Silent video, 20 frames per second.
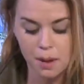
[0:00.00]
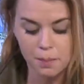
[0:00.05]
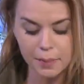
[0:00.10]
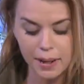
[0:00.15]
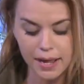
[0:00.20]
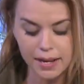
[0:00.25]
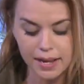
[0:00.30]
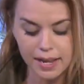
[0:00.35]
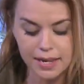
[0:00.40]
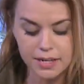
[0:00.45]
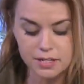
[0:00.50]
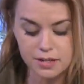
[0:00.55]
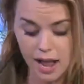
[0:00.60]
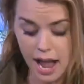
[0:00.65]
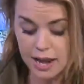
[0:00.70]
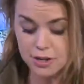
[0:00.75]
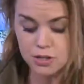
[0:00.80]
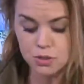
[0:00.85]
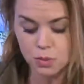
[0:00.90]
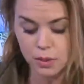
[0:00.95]
But
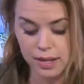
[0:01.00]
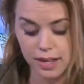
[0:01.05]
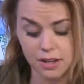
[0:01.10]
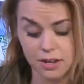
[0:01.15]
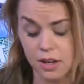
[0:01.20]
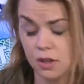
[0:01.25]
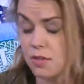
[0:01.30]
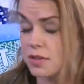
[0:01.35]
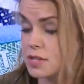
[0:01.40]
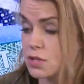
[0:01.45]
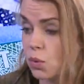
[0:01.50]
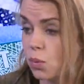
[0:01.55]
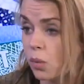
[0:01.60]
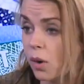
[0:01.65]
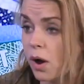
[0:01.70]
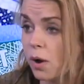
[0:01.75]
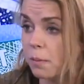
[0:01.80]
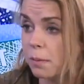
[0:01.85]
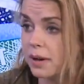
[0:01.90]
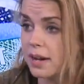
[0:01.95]
I just want to get you this
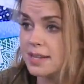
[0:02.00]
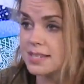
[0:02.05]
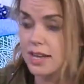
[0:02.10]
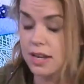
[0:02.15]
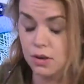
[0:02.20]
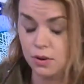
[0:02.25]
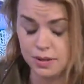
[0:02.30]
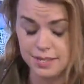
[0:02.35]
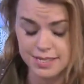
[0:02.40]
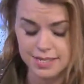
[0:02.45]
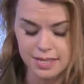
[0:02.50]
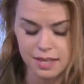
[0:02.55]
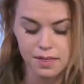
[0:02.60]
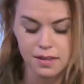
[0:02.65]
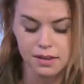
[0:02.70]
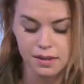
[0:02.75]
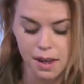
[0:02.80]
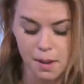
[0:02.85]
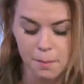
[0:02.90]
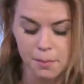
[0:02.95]
quote because you can see
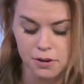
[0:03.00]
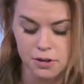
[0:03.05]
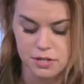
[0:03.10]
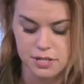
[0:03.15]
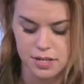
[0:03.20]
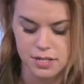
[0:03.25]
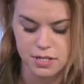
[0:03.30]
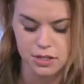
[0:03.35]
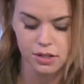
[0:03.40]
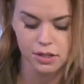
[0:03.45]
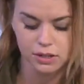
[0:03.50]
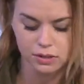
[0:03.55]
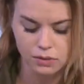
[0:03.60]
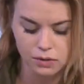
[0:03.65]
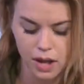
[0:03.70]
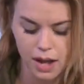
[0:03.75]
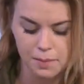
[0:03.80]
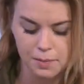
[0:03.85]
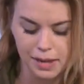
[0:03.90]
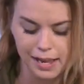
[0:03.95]
the numbers. They start
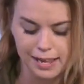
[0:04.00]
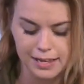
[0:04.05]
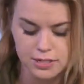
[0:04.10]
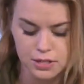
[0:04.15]
climbing. In